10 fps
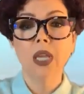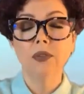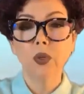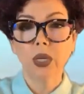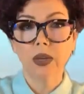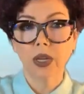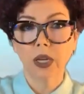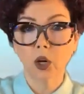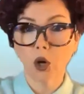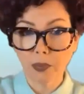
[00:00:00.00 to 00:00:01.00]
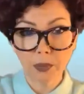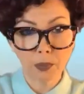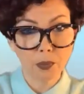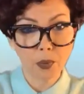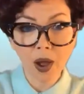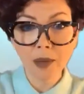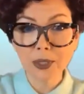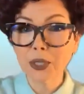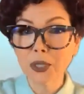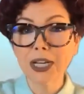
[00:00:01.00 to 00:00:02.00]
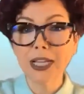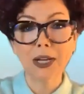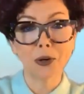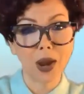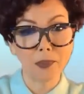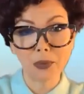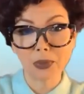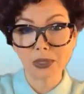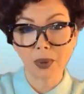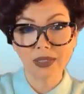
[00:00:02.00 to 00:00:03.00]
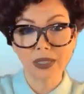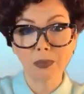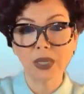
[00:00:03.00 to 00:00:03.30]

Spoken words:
If you give it a crappy prompt, you're going to get a crappy response.